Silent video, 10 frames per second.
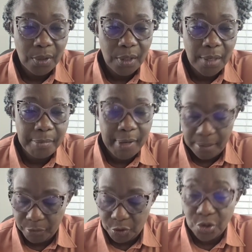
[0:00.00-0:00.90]
Um,
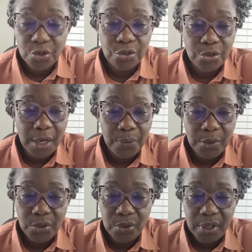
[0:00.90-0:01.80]
I
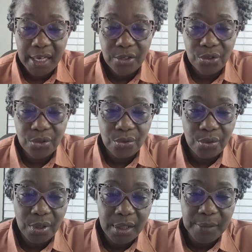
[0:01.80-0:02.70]
want to get
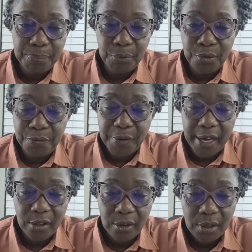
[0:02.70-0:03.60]
to his
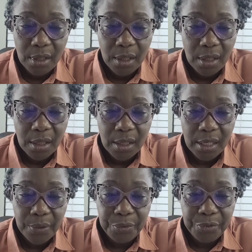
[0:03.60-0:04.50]
profile.
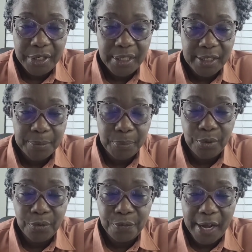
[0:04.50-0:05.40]
I will read his
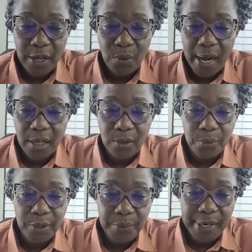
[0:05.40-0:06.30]
profile while
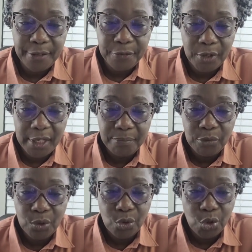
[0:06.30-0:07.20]
we wait for him
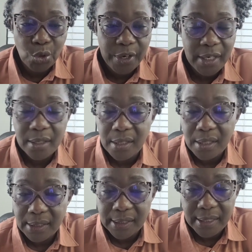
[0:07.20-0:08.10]
to join
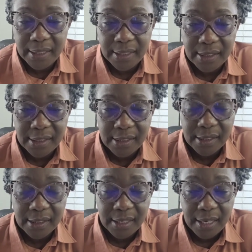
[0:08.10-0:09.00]
us
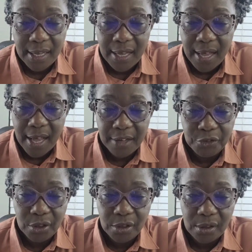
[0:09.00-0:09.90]
this
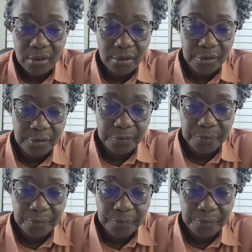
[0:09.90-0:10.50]
afternoon.